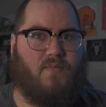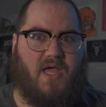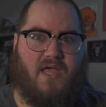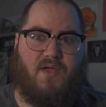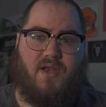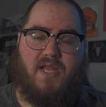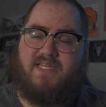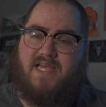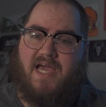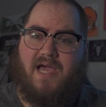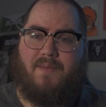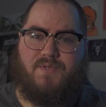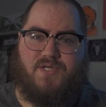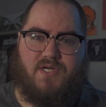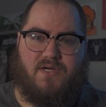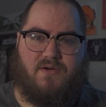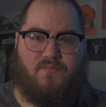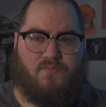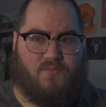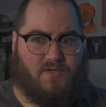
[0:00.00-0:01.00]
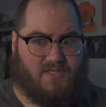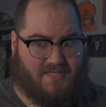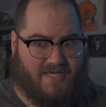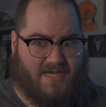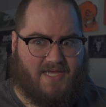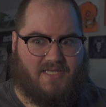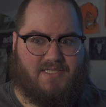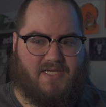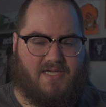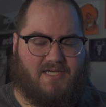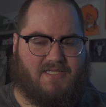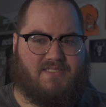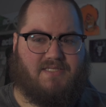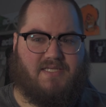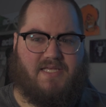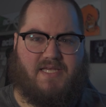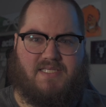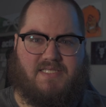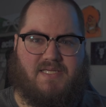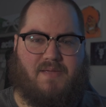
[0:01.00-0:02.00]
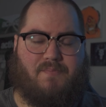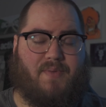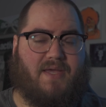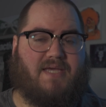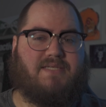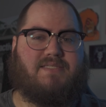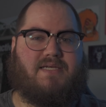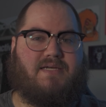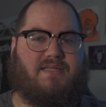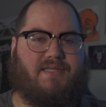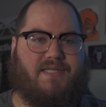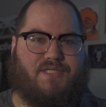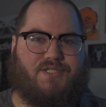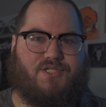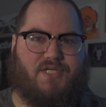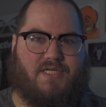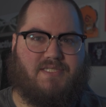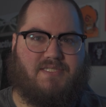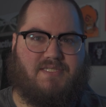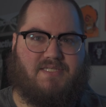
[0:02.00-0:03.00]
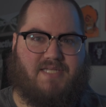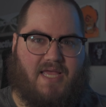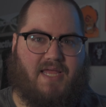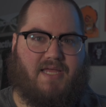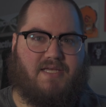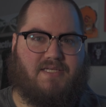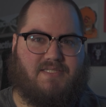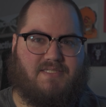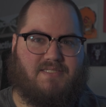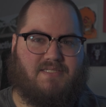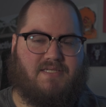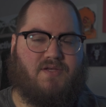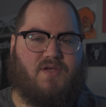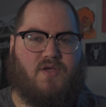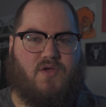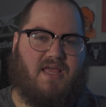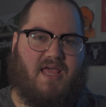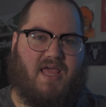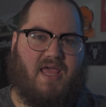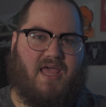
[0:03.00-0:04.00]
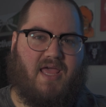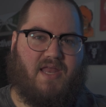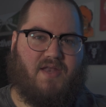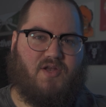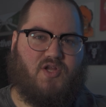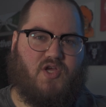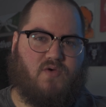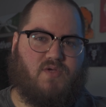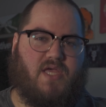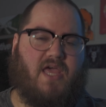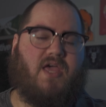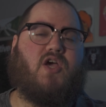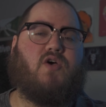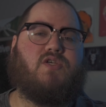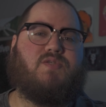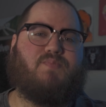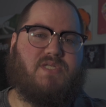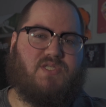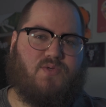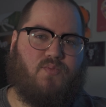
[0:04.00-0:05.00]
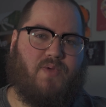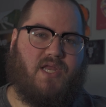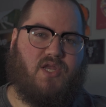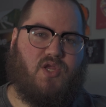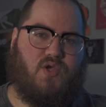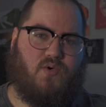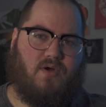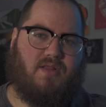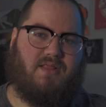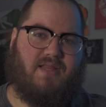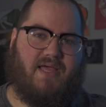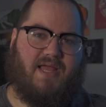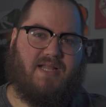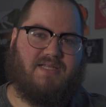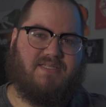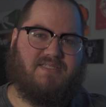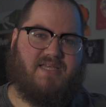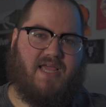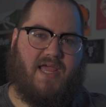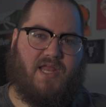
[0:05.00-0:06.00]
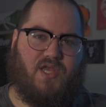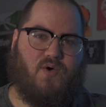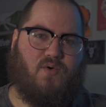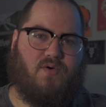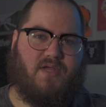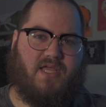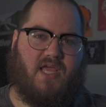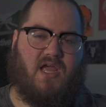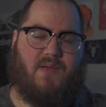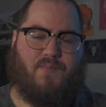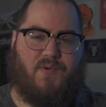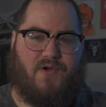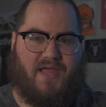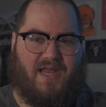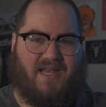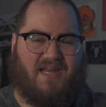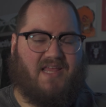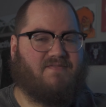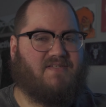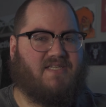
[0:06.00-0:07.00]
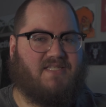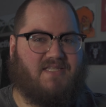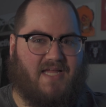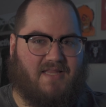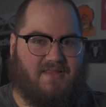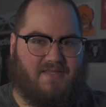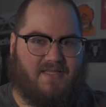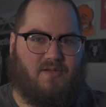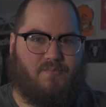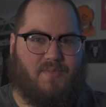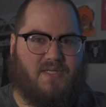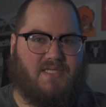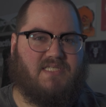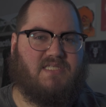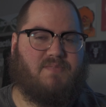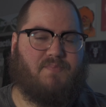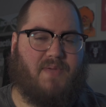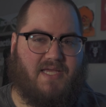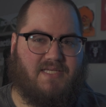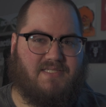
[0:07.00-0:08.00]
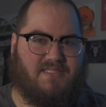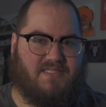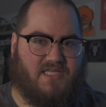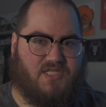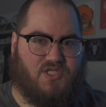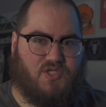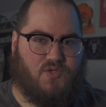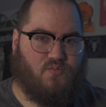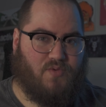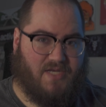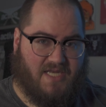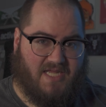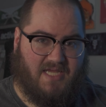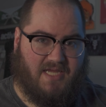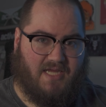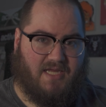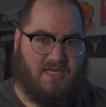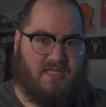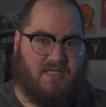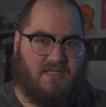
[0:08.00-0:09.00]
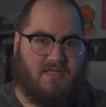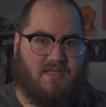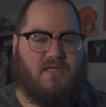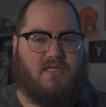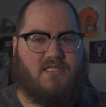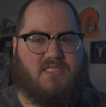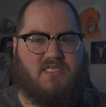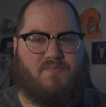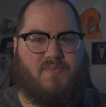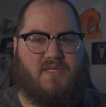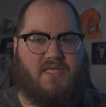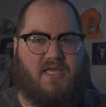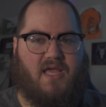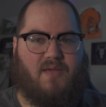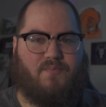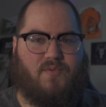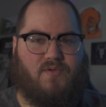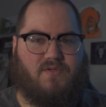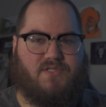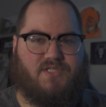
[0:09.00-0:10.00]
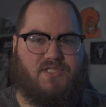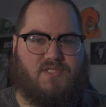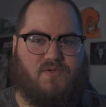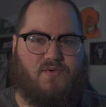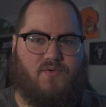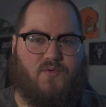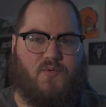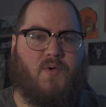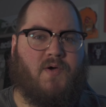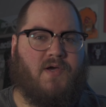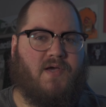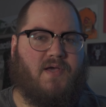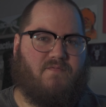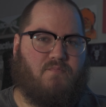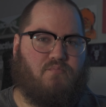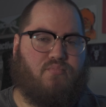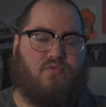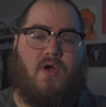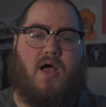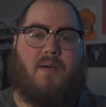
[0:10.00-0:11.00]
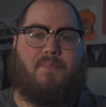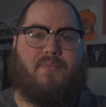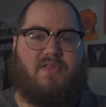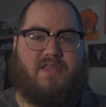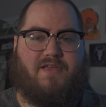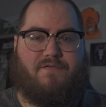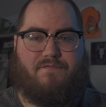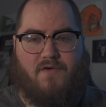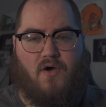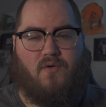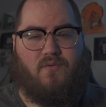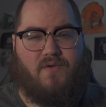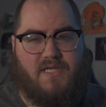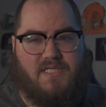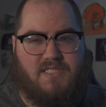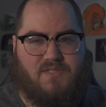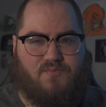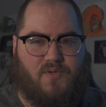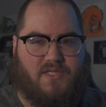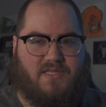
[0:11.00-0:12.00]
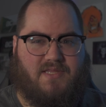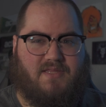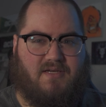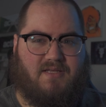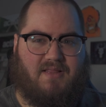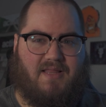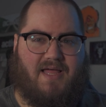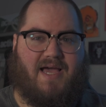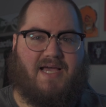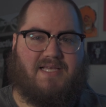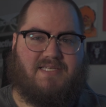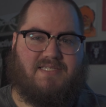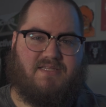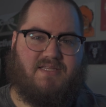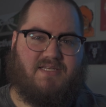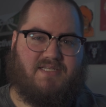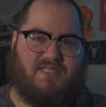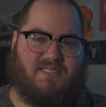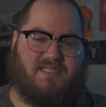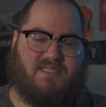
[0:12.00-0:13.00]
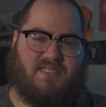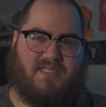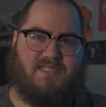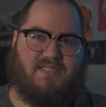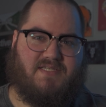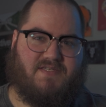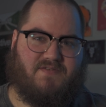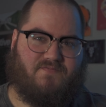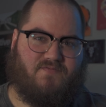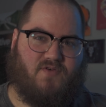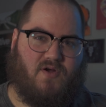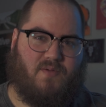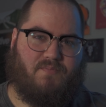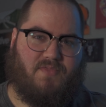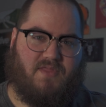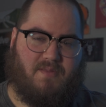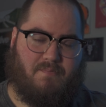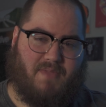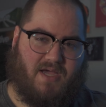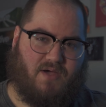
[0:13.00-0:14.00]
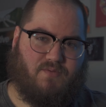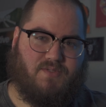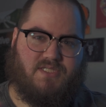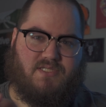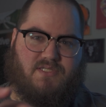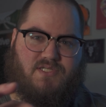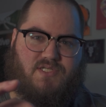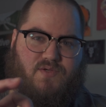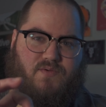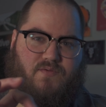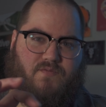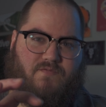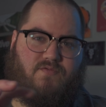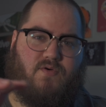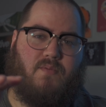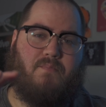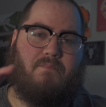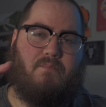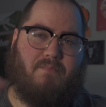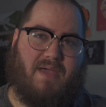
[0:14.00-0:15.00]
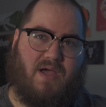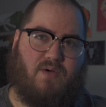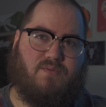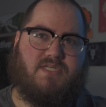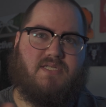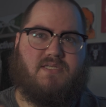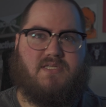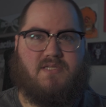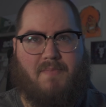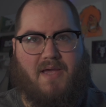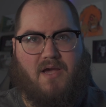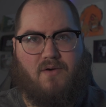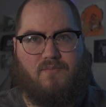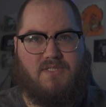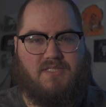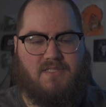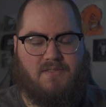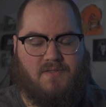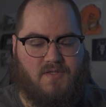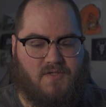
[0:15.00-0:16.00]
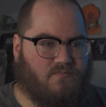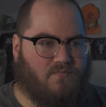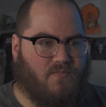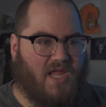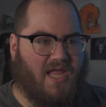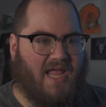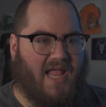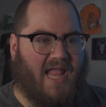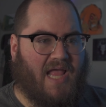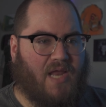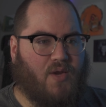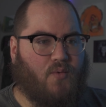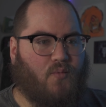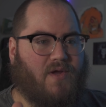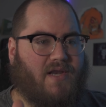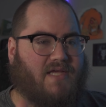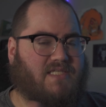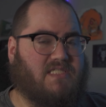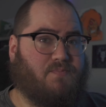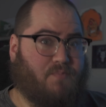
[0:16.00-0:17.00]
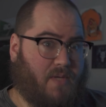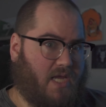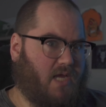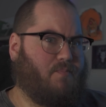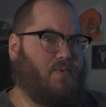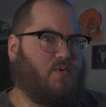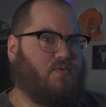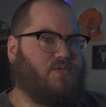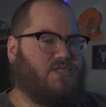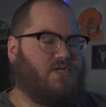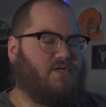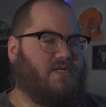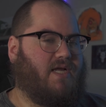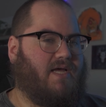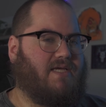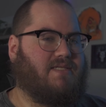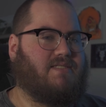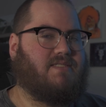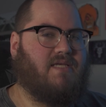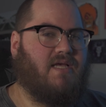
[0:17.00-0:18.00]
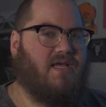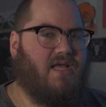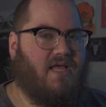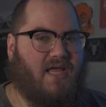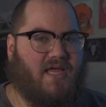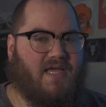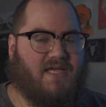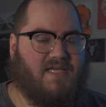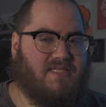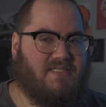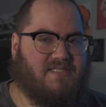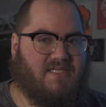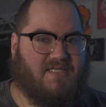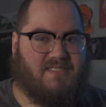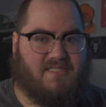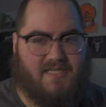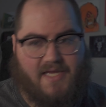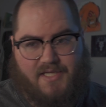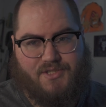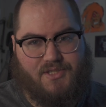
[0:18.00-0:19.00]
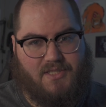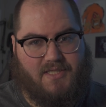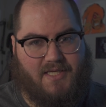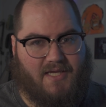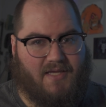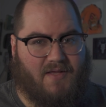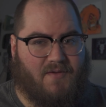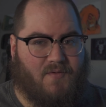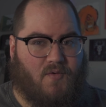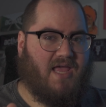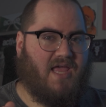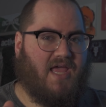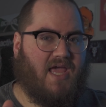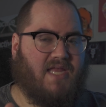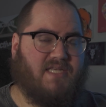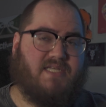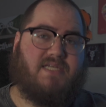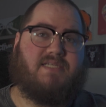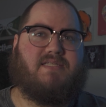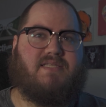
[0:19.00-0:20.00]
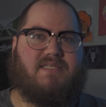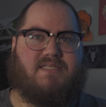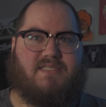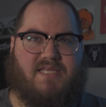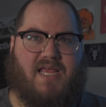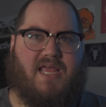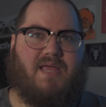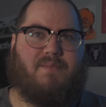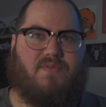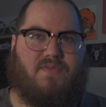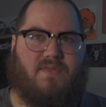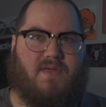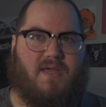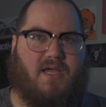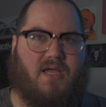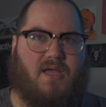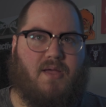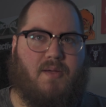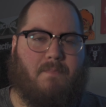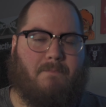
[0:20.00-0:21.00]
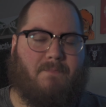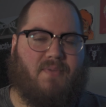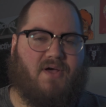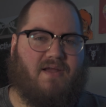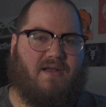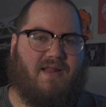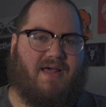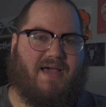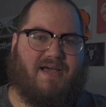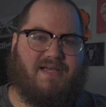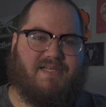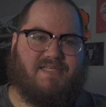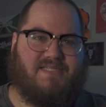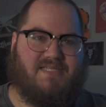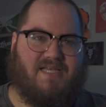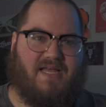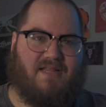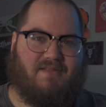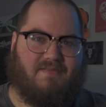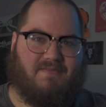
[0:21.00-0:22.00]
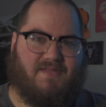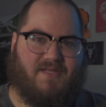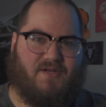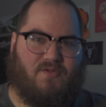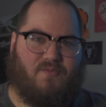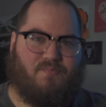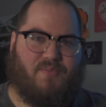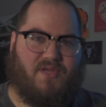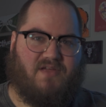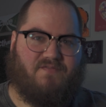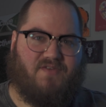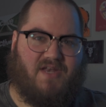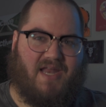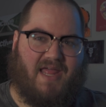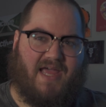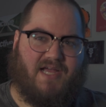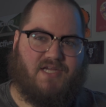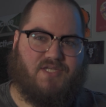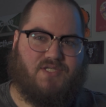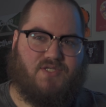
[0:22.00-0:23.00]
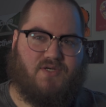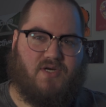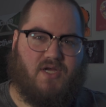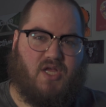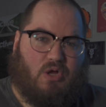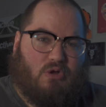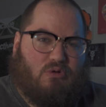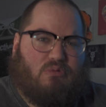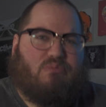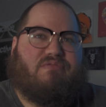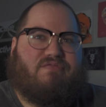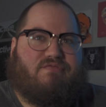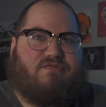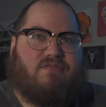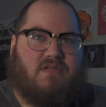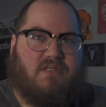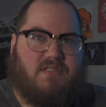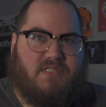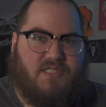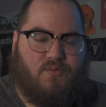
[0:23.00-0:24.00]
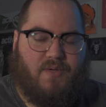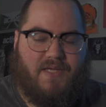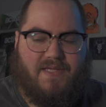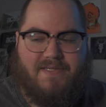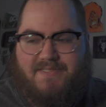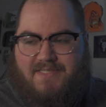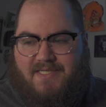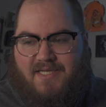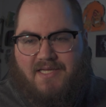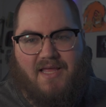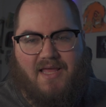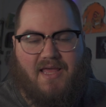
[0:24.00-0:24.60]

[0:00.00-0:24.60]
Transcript: An adapter, what that does is it basically just takes and it goes between your lens and your camera and gives it that little bit of space that you need to be able to properly focus with the glass and the distance from mount to mount. And what a speed booster does is essentially it does the same thing, but it has a little bit of an extra oomph to it.